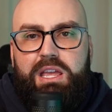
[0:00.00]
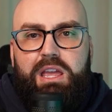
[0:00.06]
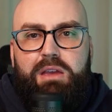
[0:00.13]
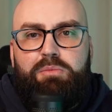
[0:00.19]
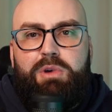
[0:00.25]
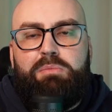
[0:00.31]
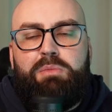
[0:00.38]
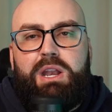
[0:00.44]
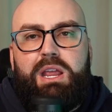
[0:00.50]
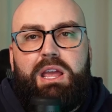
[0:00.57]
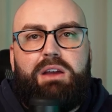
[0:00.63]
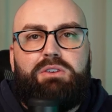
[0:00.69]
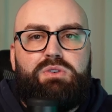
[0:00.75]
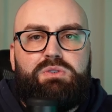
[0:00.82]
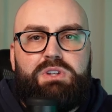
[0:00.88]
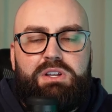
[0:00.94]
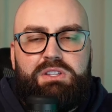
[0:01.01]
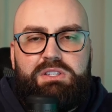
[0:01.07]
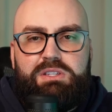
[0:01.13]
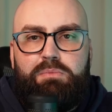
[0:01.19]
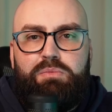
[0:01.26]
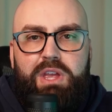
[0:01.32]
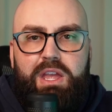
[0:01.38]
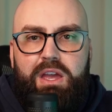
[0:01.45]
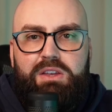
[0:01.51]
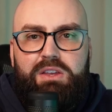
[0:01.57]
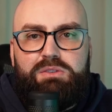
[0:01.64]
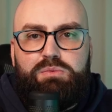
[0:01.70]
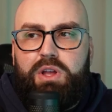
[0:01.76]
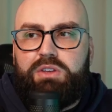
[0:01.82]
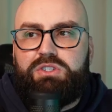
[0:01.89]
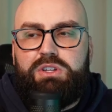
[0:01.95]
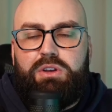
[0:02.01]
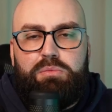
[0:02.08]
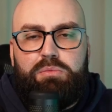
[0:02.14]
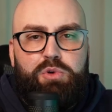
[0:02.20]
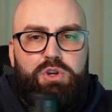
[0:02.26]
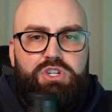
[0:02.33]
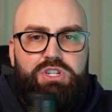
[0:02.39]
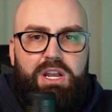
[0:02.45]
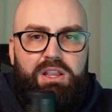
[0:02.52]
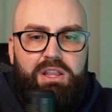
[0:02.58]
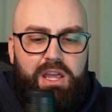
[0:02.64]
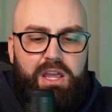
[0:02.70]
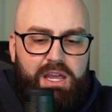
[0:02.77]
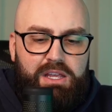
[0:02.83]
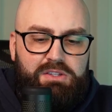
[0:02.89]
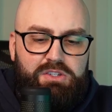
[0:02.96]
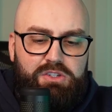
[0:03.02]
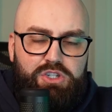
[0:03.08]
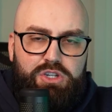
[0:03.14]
can get my money out and use it on something else while still appreciating the gains.